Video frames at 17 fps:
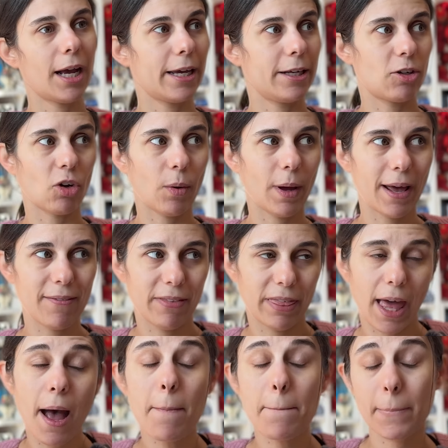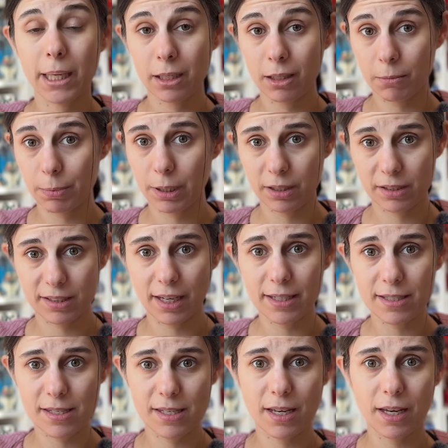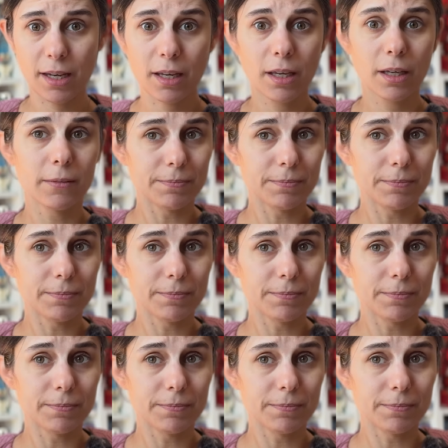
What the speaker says: I don't have that many books, I'd say,